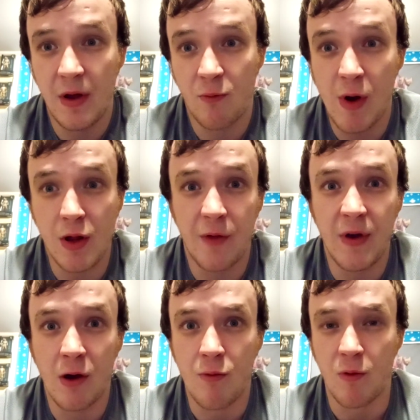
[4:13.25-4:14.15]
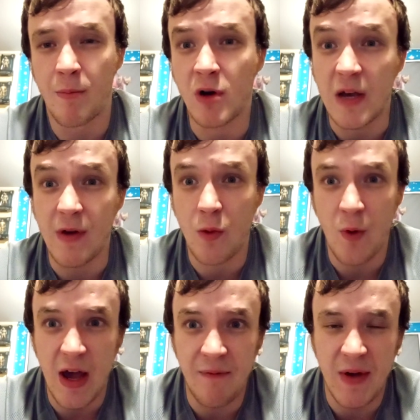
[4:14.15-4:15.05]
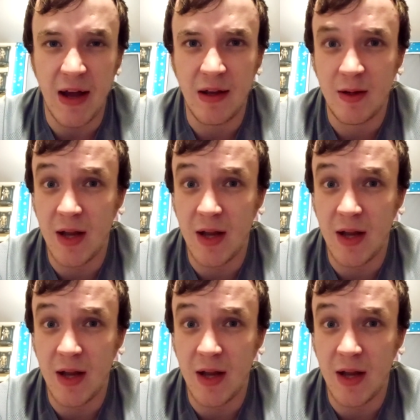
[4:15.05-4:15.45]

of the figures were a previous wave that